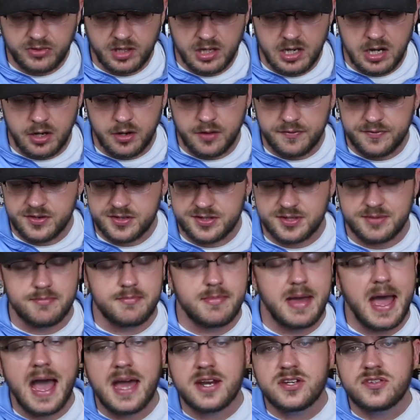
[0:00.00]
I don't know if there's some
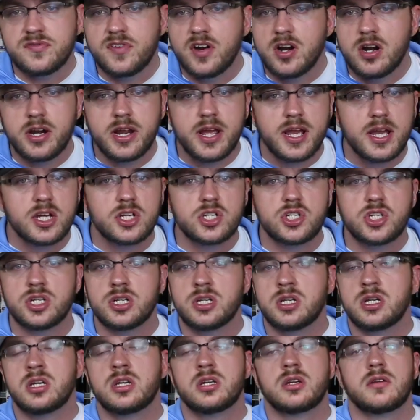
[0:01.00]
batch
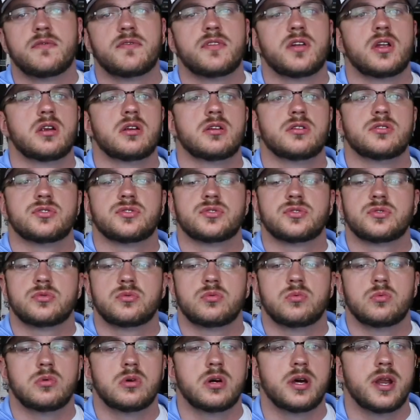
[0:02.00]
variation, if
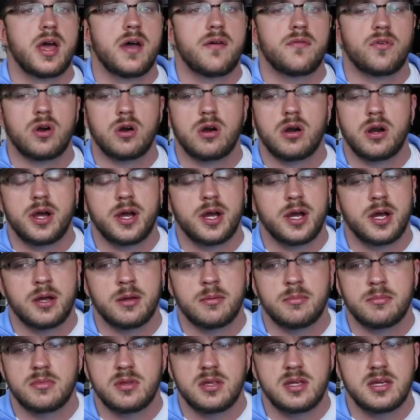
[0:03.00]
there's whatever.
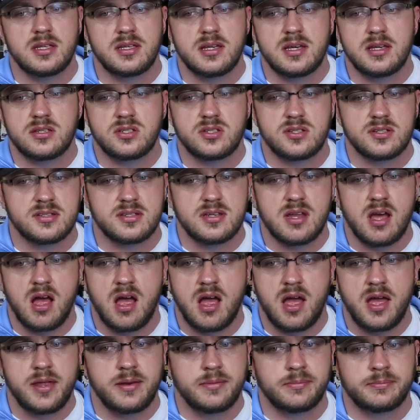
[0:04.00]
It's just
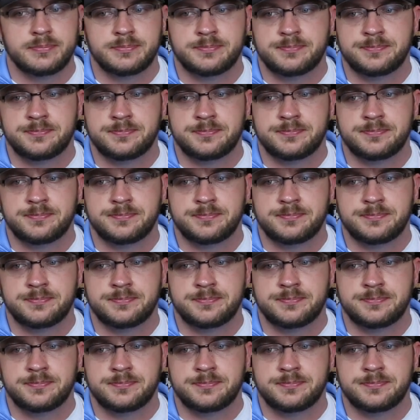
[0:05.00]
not.